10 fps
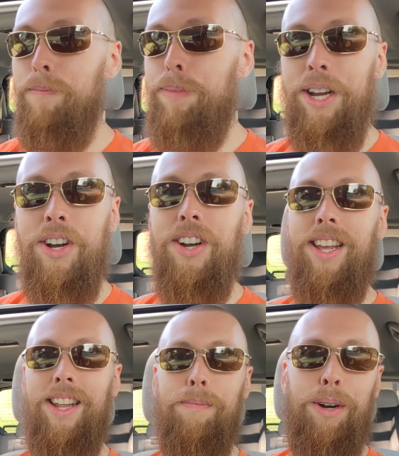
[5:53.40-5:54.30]
beard
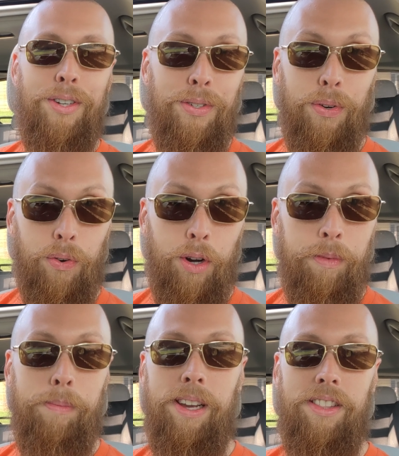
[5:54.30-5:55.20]
and personal
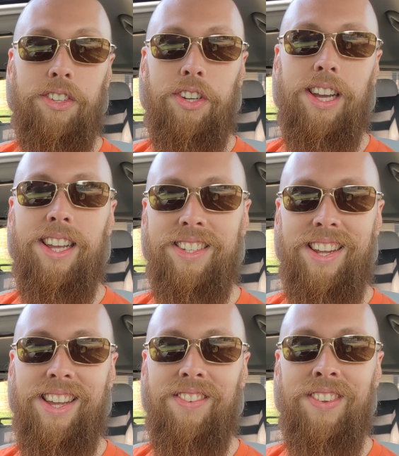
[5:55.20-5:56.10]
grooming methods you guys
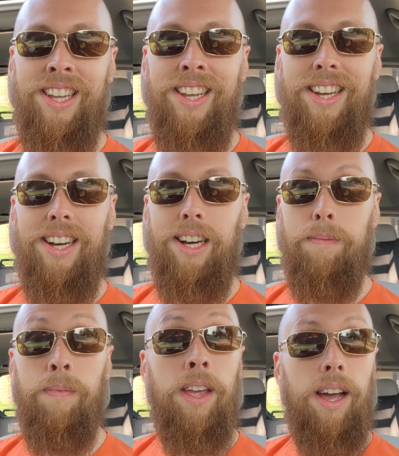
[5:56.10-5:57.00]
have.
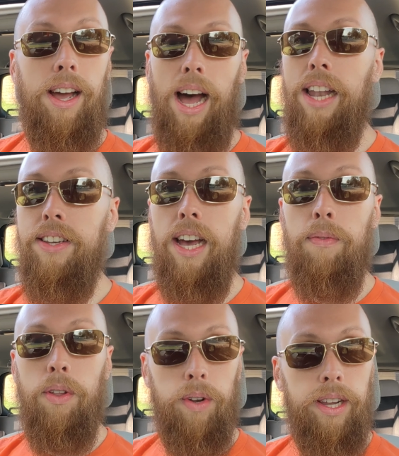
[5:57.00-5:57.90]
I
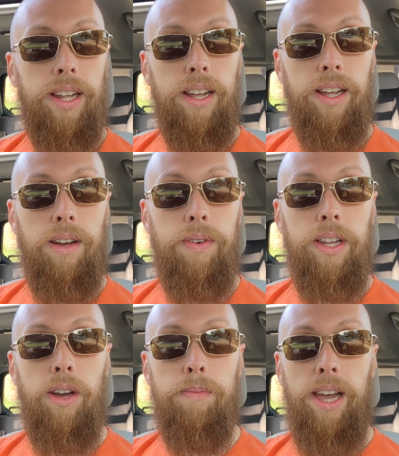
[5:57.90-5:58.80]
definitely want to get a
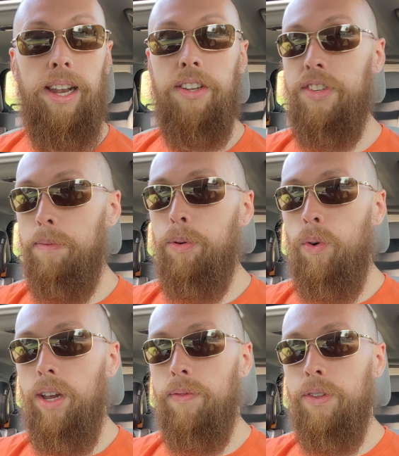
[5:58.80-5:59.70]
video made at some
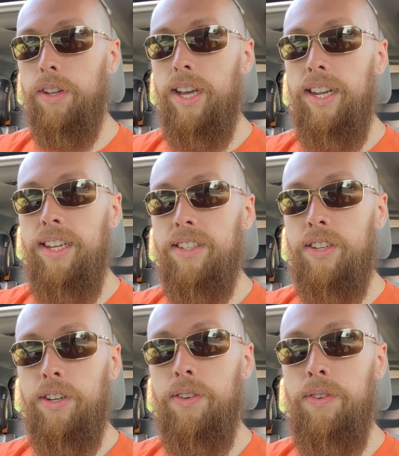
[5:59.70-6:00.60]
point for the ladies
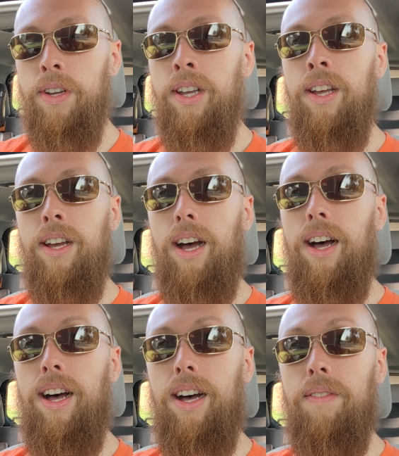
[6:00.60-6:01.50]
too.
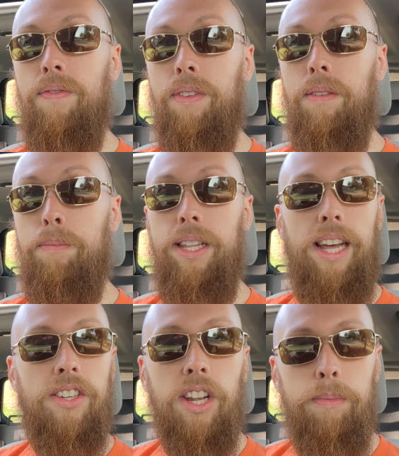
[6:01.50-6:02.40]
But
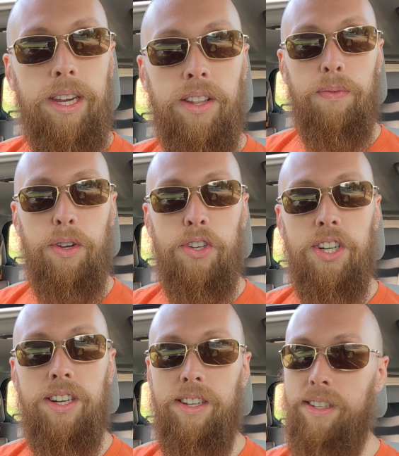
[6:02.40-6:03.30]
that's going to be
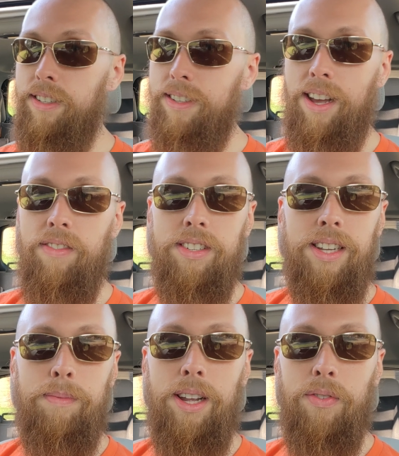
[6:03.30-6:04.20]
future, because obviously
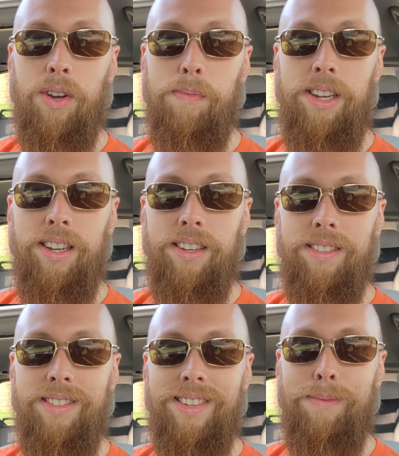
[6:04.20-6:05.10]
I'm not a woman
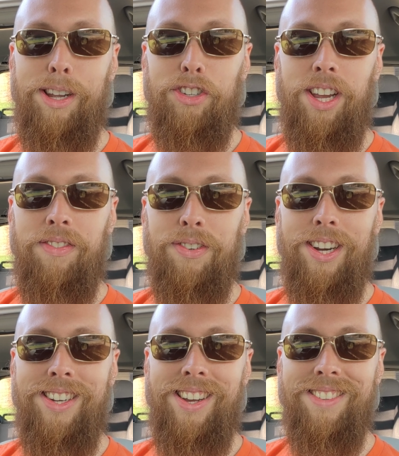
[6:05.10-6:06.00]
and I'm not shaving
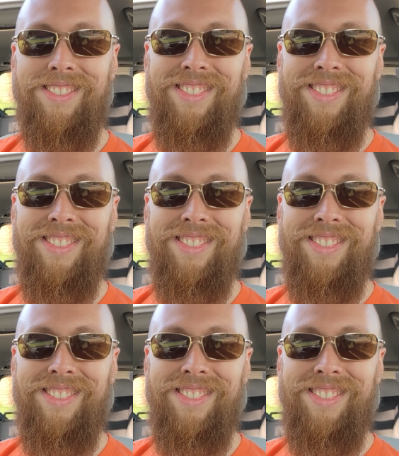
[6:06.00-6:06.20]
right now.